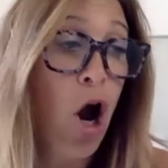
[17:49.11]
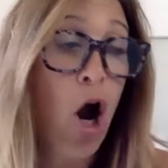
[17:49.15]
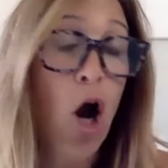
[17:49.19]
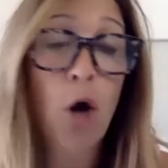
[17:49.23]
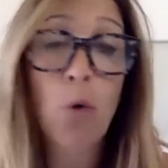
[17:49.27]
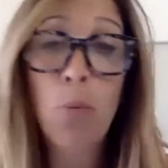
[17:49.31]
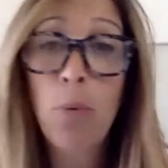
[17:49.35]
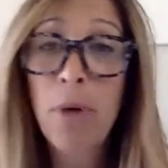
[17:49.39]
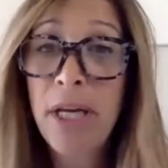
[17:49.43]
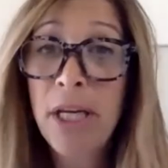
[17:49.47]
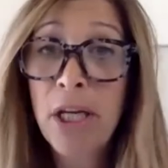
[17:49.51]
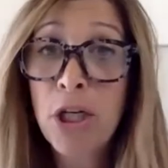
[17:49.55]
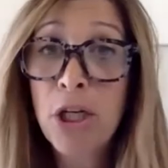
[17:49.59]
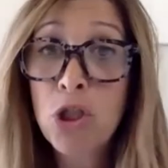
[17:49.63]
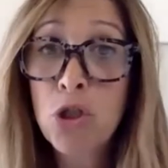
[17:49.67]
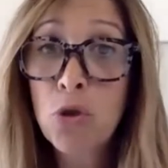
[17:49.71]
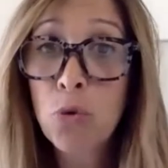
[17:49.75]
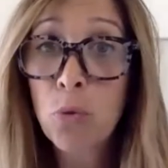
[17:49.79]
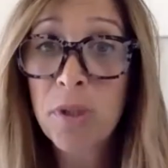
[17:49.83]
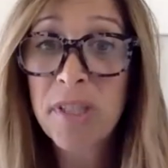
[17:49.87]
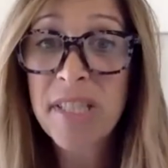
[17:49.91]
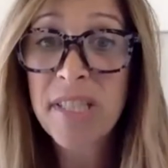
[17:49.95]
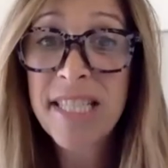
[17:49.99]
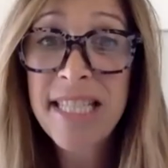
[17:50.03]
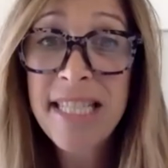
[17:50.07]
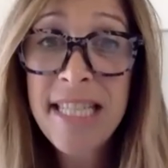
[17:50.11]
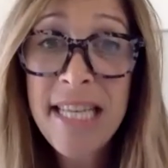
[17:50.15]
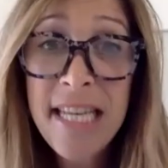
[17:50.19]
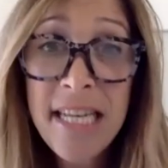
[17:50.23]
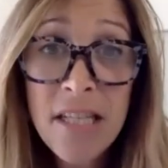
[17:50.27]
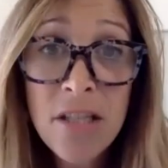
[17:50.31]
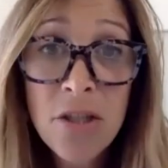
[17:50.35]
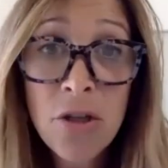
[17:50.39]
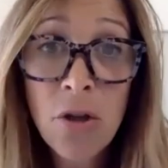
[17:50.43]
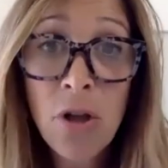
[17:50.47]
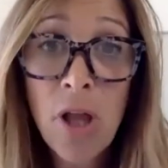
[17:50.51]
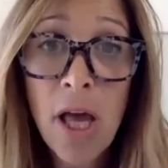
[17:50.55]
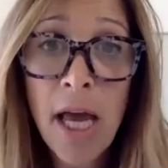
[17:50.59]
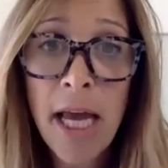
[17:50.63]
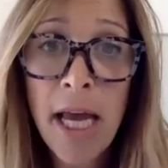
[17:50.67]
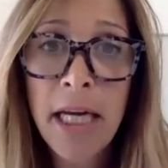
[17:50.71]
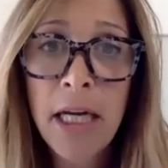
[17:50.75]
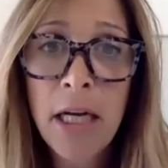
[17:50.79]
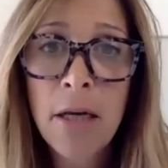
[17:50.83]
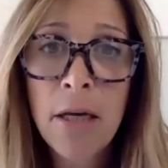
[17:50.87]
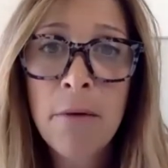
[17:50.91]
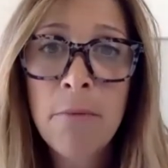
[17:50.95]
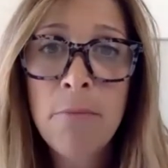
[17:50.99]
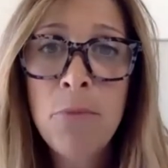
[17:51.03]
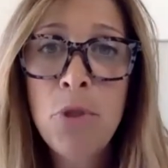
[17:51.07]
Are we going to store seasonal
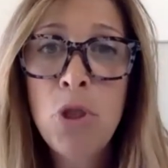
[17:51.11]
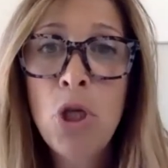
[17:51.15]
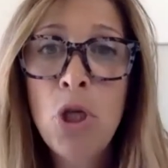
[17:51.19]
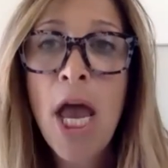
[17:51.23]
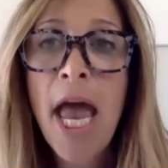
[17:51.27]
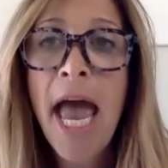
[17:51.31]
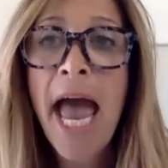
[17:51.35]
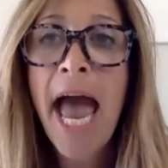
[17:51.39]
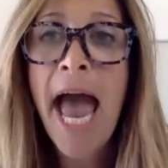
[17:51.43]
items?